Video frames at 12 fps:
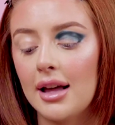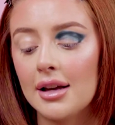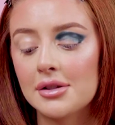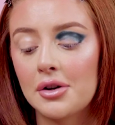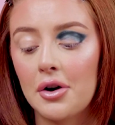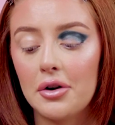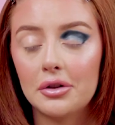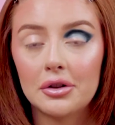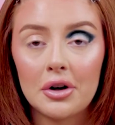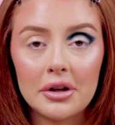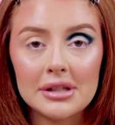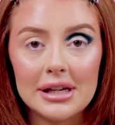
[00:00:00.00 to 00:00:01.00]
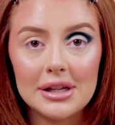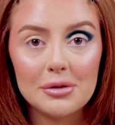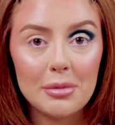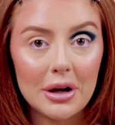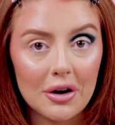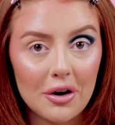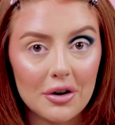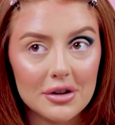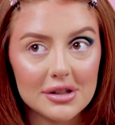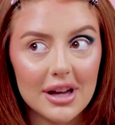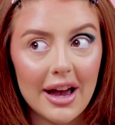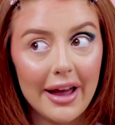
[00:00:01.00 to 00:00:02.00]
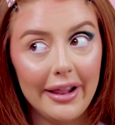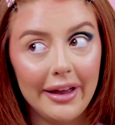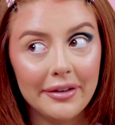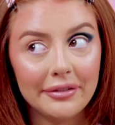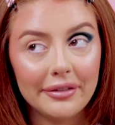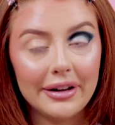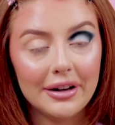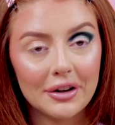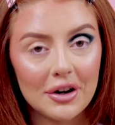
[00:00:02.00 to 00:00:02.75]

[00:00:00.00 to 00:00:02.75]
that's called Cottage because I live in a